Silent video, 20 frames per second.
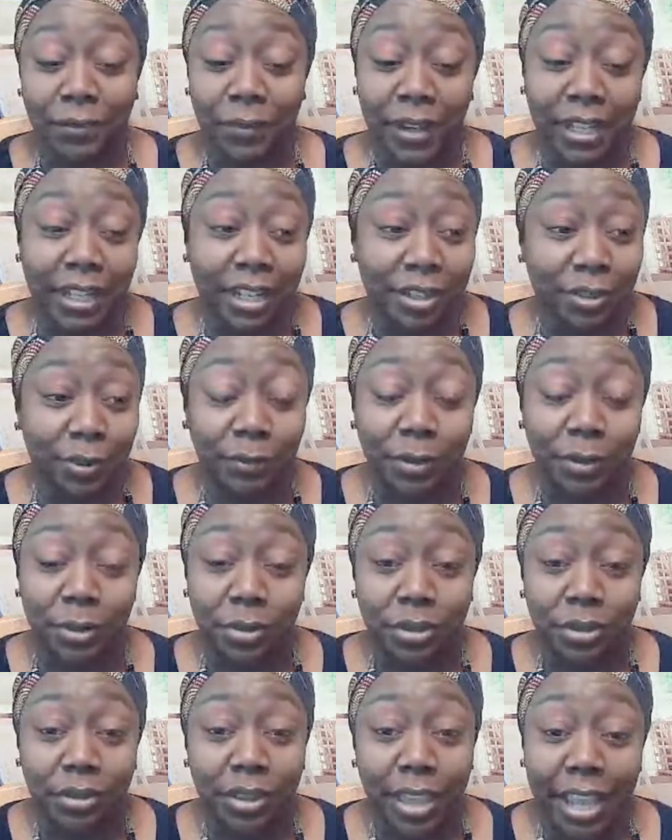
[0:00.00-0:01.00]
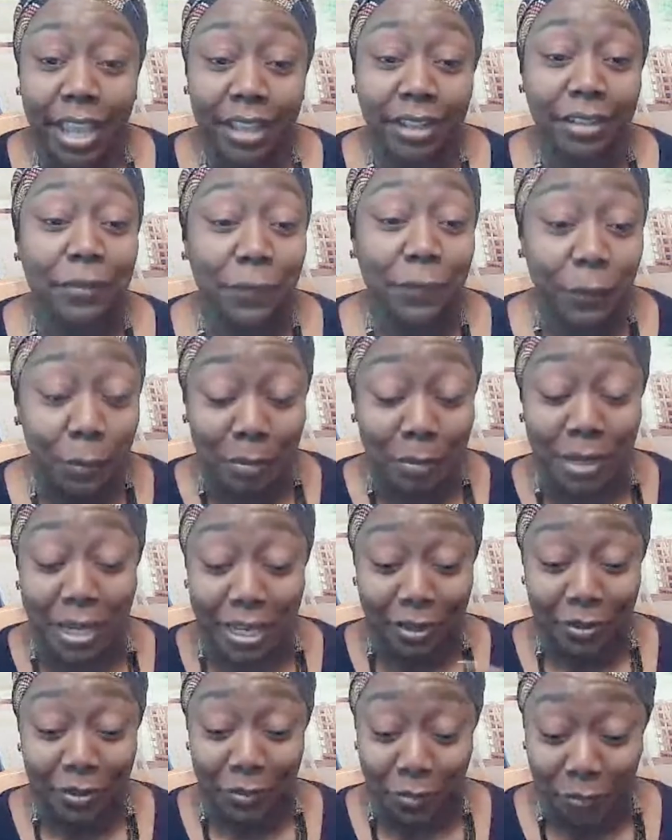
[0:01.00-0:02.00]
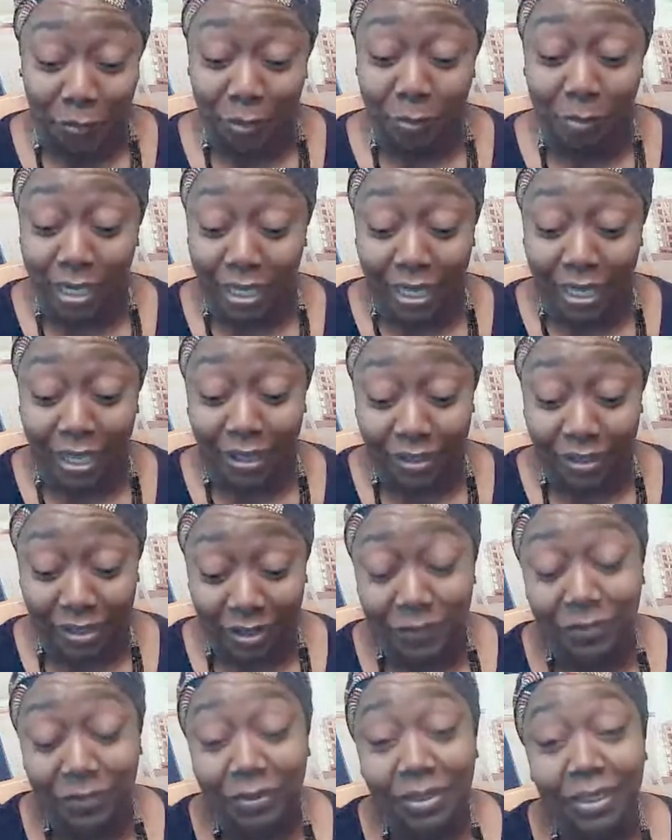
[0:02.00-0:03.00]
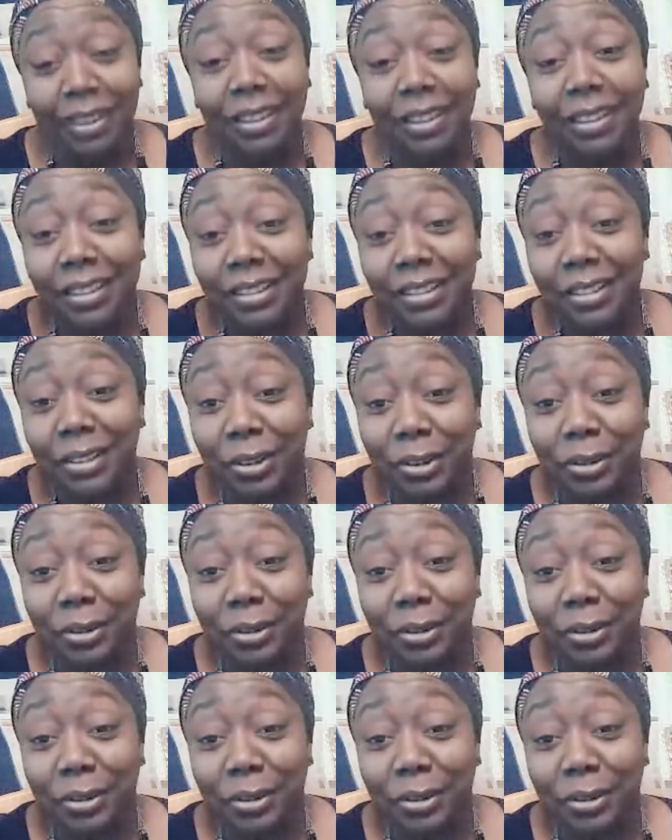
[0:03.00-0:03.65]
financial future, that for me would be it. So